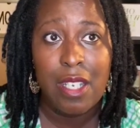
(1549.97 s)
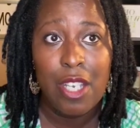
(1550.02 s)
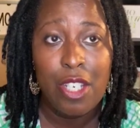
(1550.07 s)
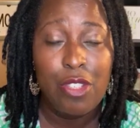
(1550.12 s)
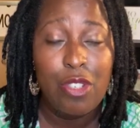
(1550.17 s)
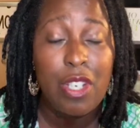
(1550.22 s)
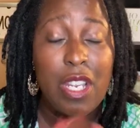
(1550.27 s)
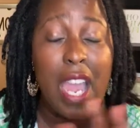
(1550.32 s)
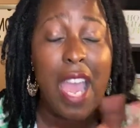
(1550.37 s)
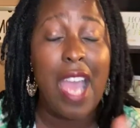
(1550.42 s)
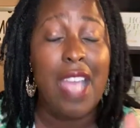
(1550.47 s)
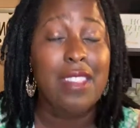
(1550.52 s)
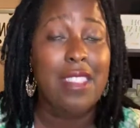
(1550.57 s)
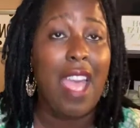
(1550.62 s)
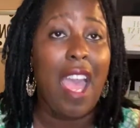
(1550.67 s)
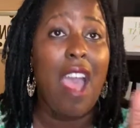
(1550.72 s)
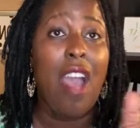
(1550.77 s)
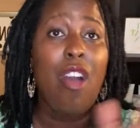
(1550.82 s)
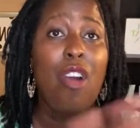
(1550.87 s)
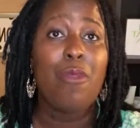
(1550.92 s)
You guys,
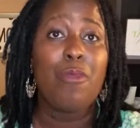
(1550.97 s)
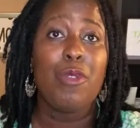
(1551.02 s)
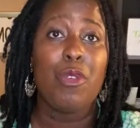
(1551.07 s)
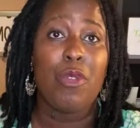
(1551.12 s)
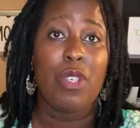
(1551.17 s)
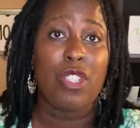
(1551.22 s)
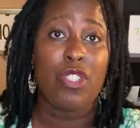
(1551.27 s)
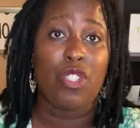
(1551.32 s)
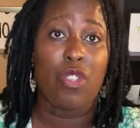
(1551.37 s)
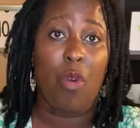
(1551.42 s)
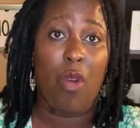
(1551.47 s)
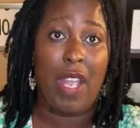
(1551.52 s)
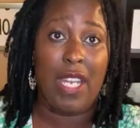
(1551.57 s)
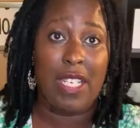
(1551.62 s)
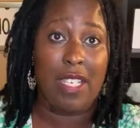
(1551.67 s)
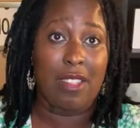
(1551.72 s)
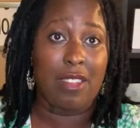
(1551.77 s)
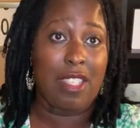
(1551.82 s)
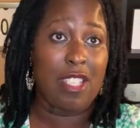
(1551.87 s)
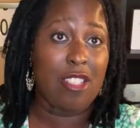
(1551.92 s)
I hope you enjoyed
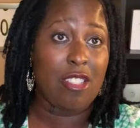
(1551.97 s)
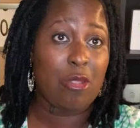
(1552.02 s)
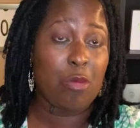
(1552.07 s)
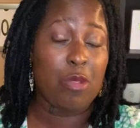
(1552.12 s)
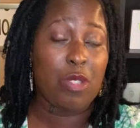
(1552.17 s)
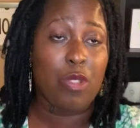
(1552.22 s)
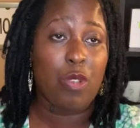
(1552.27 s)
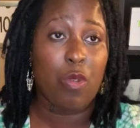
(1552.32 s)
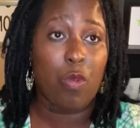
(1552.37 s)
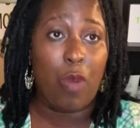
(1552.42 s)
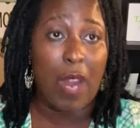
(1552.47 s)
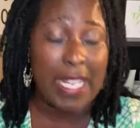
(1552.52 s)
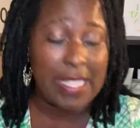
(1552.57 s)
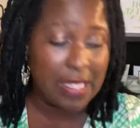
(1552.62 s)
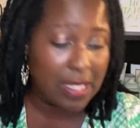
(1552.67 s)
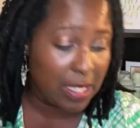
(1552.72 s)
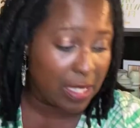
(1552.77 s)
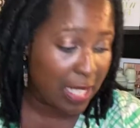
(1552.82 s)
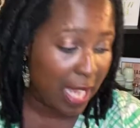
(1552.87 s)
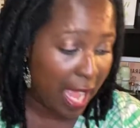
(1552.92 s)
it. This was great
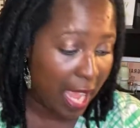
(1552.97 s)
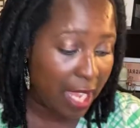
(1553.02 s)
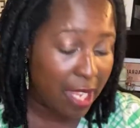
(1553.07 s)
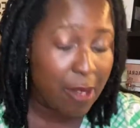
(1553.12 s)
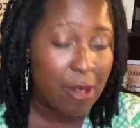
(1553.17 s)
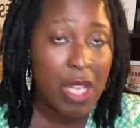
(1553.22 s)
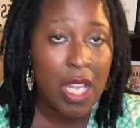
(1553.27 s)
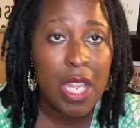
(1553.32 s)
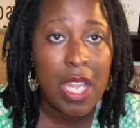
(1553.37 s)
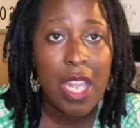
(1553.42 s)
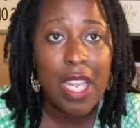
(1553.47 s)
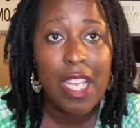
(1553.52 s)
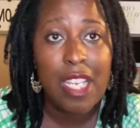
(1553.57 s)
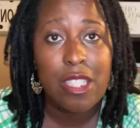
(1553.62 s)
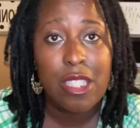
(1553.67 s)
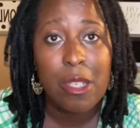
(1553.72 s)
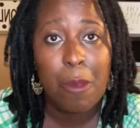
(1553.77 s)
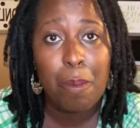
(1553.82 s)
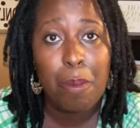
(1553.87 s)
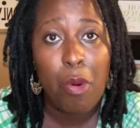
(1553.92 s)
tonight.
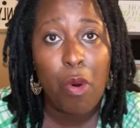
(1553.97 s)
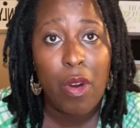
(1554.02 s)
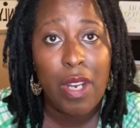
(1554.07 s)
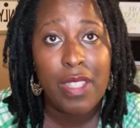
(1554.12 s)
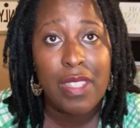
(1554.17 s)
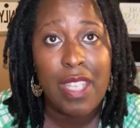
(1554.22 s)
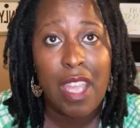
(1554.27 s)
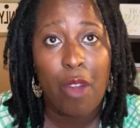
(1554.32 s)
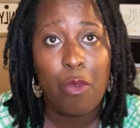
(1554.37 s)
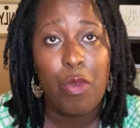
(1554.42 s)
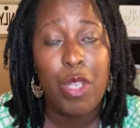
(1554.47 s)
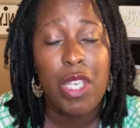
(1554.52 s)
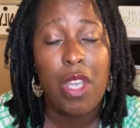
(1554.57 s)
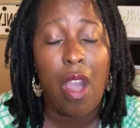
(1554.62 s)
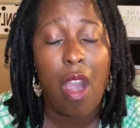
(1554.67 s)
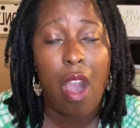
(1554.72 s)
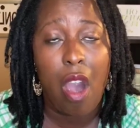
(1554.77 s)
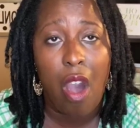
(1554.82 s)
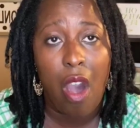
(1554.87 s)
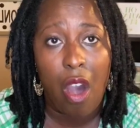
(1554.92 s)
It's important that we
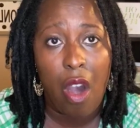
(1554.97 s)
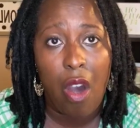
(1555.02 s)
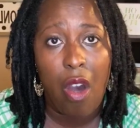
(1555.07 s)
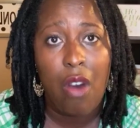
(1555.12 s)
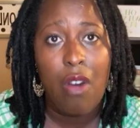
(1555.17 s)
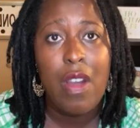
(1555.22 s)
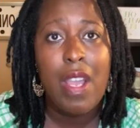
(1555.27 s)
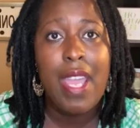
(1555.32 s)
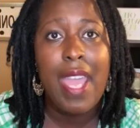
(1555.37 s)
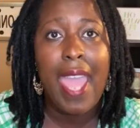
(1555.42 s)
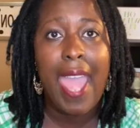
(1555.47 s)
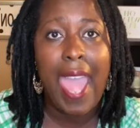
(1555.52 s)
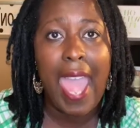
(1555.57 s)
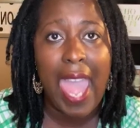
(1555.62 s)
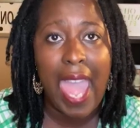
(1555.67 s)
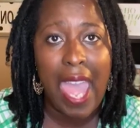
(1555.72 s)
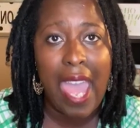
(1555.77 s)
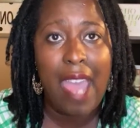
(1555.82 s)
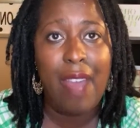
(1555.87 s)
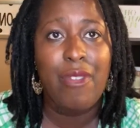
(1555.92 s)
all
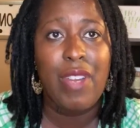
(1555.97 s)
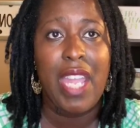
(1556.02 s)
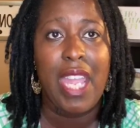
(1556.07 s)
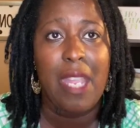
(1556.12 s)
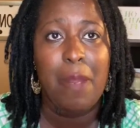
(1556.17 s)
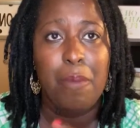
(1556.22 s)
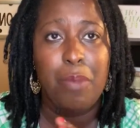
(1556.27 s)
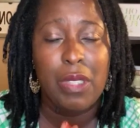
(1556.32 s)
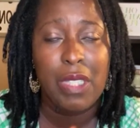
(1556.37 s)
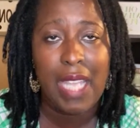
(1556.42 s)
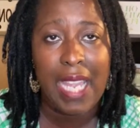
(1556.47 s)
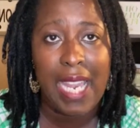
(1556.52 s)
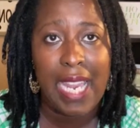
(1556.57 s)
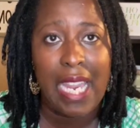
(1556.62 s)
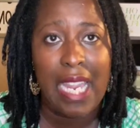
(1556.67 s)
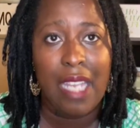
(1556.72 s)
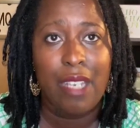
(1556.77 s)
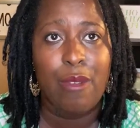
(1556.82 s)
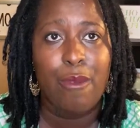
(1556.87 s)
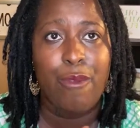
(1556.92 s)
have a
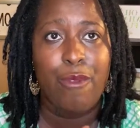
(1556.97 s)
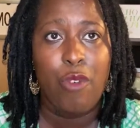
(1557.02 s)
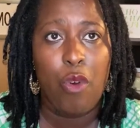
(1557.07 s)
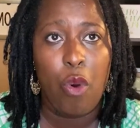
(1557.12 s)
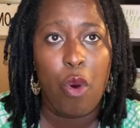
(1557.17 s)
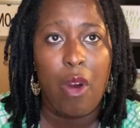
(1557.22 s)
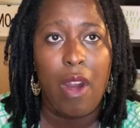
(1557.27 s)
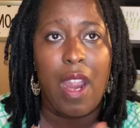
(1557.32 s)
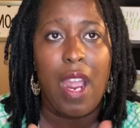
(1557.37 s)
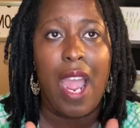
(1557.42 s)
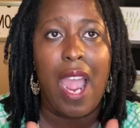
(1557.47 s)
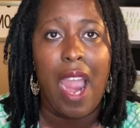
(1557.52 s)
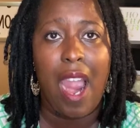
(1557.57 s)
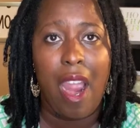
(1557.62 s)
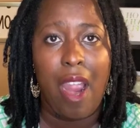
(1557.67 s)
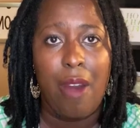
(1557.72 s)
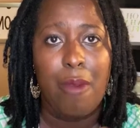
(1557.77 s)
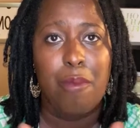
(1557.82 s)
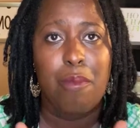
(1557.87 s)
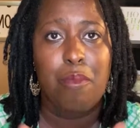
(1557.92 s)
plan for
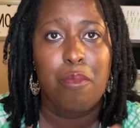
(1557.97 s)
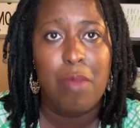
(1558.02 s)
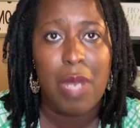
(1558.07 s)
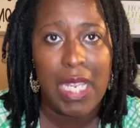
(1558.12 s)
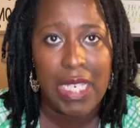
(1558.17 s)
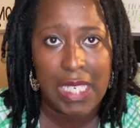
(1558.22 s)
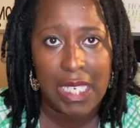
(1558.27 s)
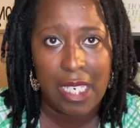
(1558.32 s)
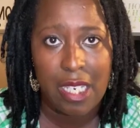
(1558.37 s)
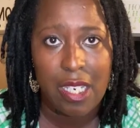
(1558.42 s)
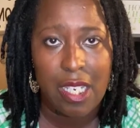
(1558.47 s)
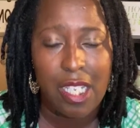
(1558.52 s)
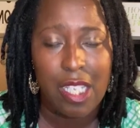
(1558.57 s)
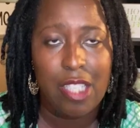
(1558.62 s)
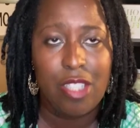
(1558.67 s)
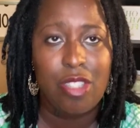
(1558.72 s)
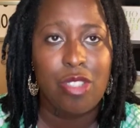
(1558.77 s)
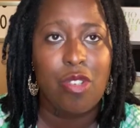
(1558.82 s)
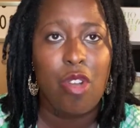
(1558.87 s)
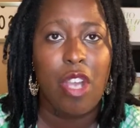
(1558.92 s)
our money.
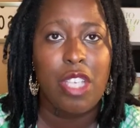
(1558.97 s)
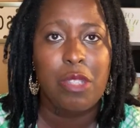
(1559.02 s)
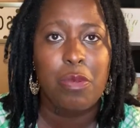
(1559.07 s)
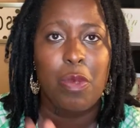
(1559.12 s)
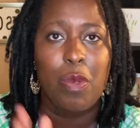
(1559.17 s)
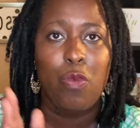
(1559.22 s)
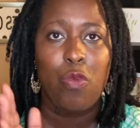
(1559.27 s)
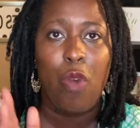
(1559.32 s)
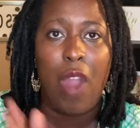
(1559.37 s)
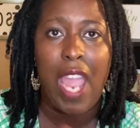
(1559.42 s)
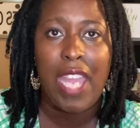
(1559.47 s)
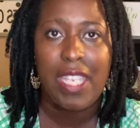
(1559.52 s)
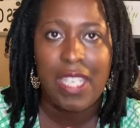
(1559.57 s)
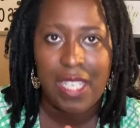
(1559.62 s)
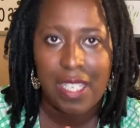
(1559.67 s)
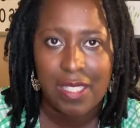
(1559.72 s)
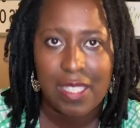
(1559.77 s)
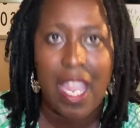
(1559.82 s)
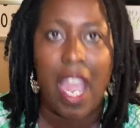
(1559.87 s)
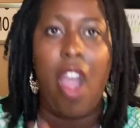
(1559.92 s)
It starts with writing
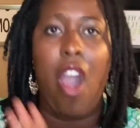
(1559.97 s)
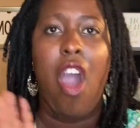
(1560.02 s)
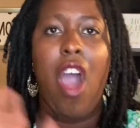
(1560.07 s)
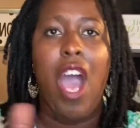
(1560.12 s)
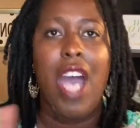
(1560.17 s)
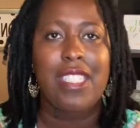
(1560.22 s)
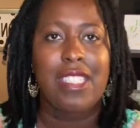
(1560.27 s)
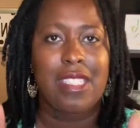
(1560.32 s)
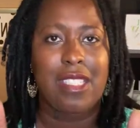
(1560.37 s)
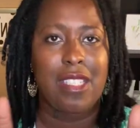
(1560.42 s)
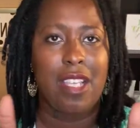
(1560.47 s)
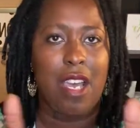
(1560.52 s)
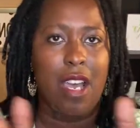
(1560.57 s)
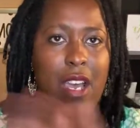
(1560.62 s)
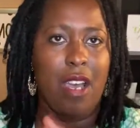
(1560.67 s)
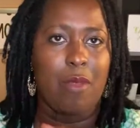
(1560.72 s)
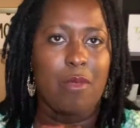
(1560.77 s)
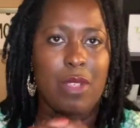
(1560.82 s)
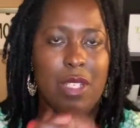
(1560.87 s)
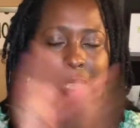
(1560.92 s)
it down.
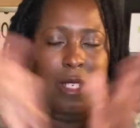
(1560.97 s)
Awesome.